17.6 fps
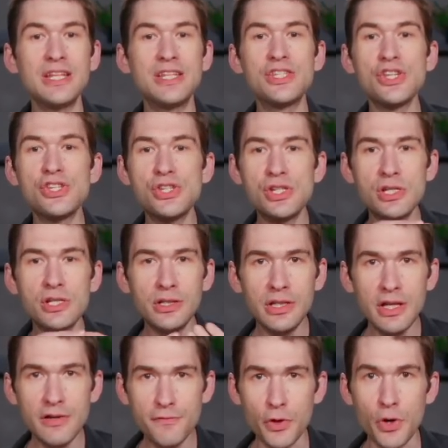It's a
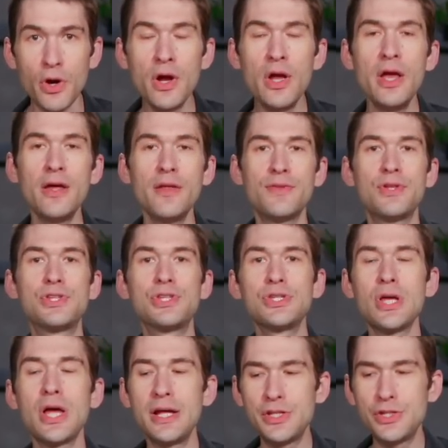sliver that
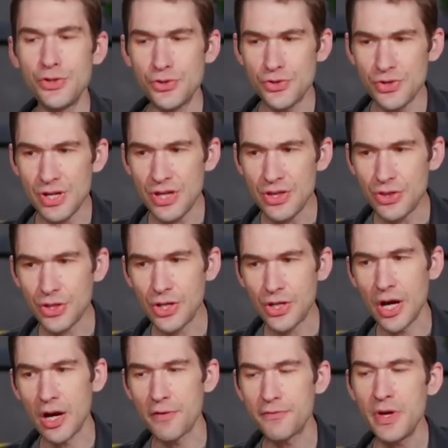slides underneath the
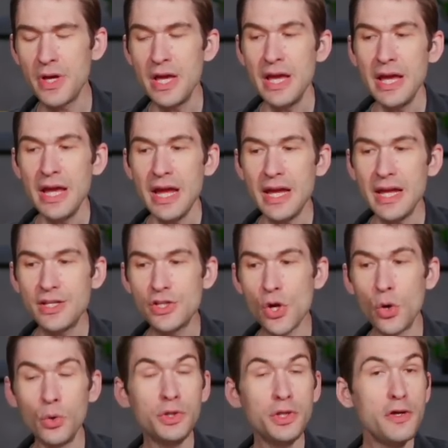cuff. It's
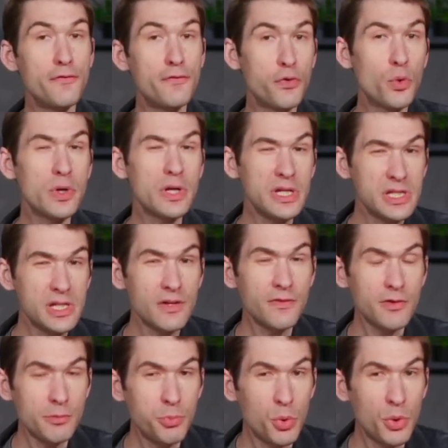only
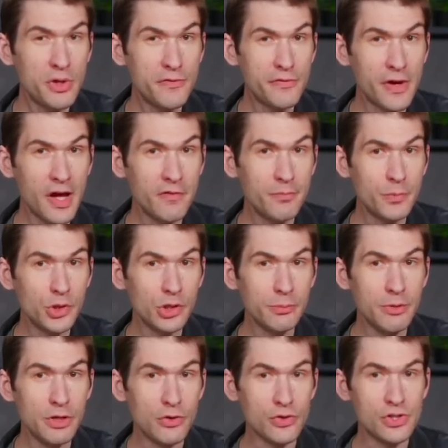forty-seven point five
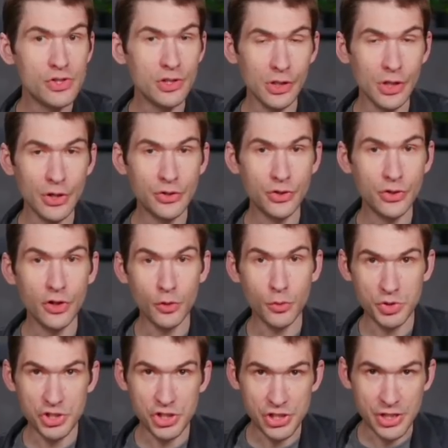millimeters
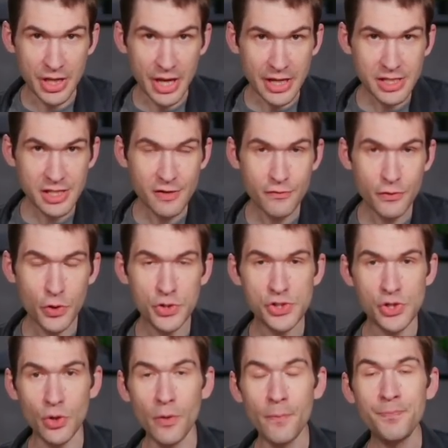lug-to-lug, which is nice and
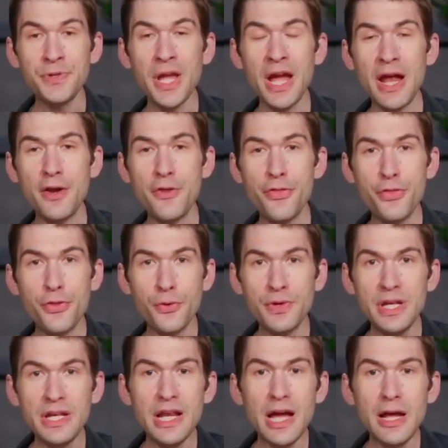versatile, and
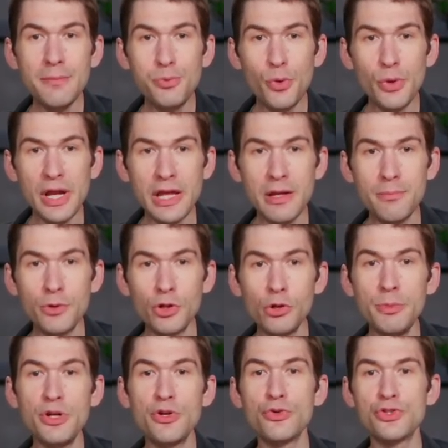thirty-nine point eight
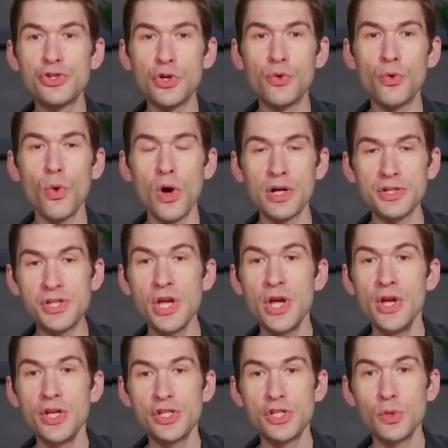millimeters across.
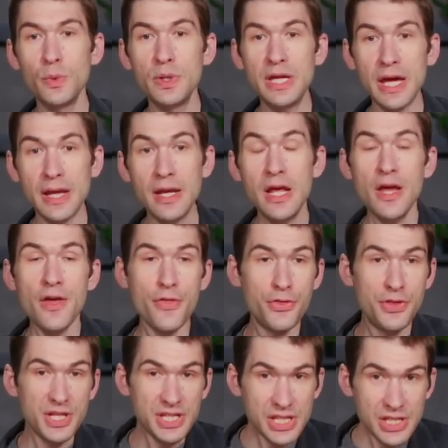So again,
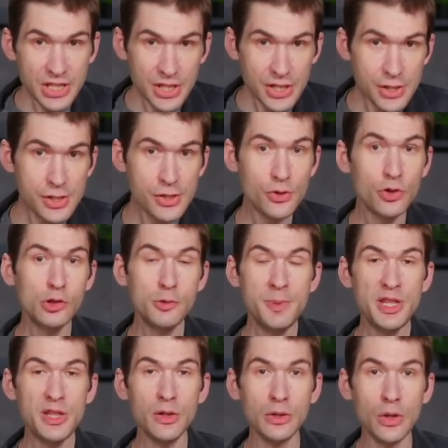this is considered
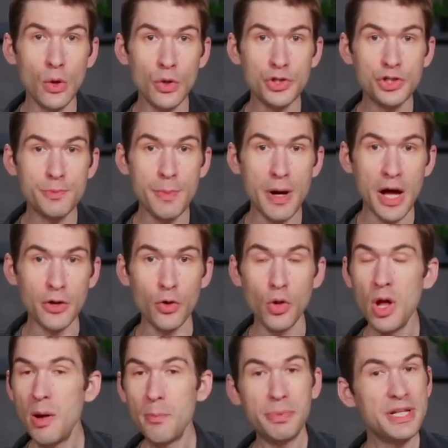to be the large
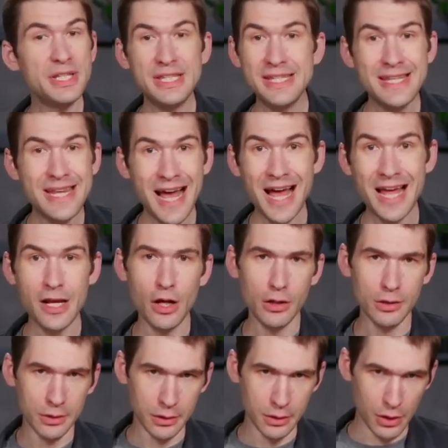model, but it's
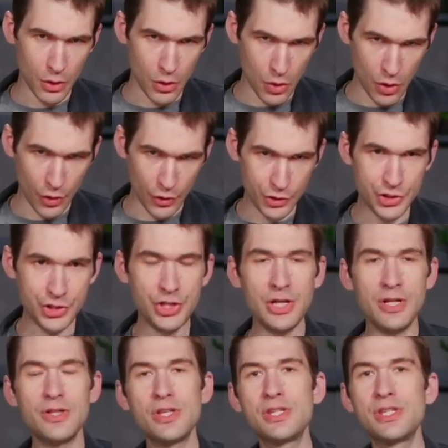not large
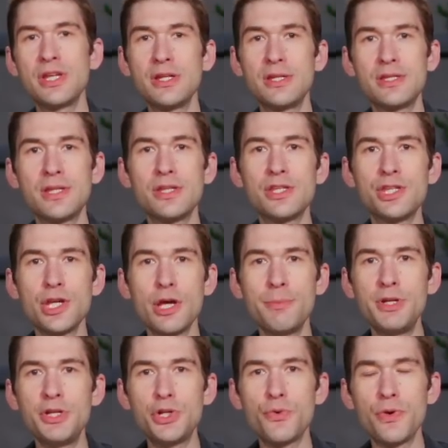in the sense that
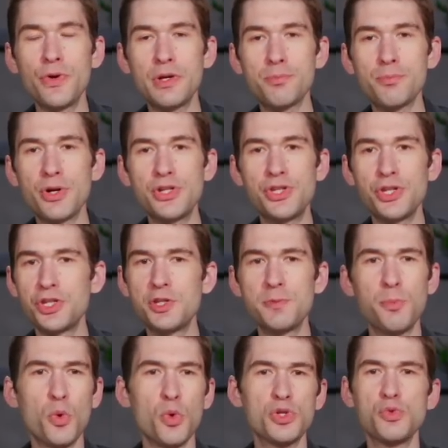some integrated bracelet
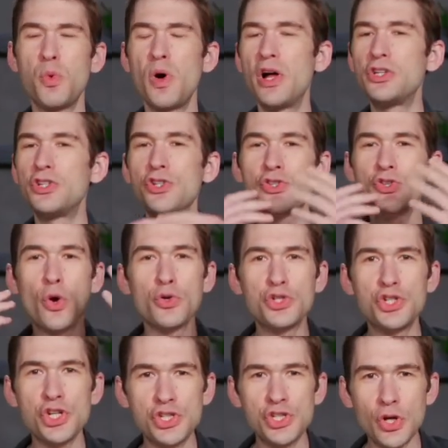sports watches are
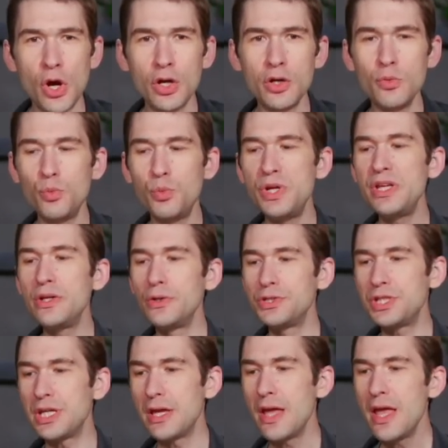just
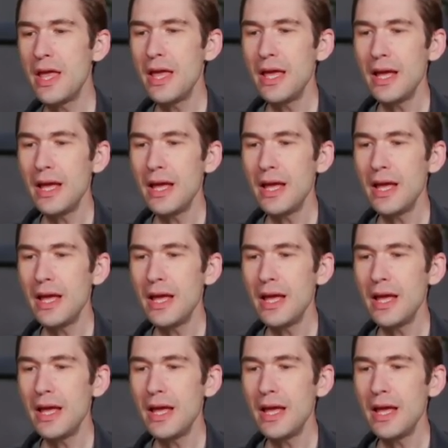unwieldy.